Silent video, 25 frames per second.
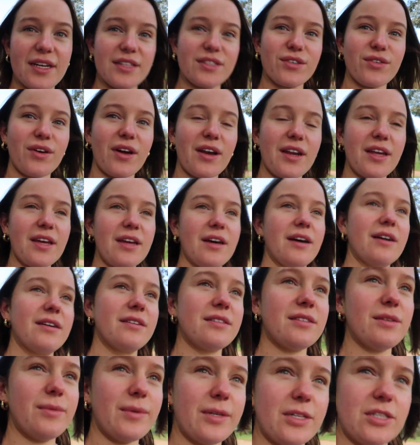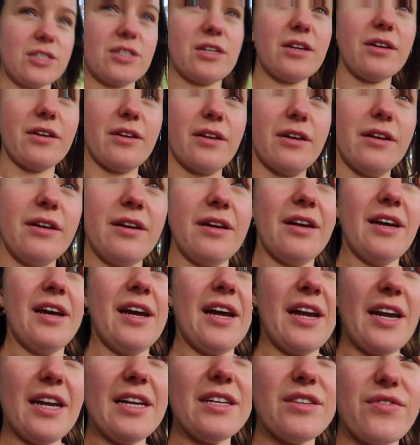It's right here, so we can show you.
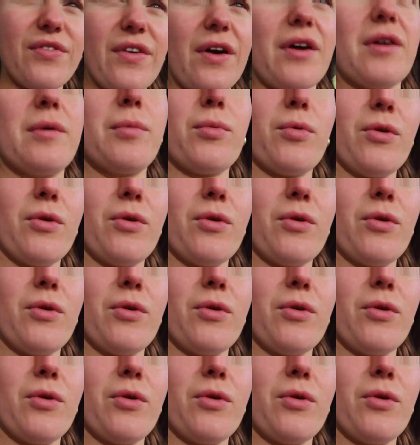It is very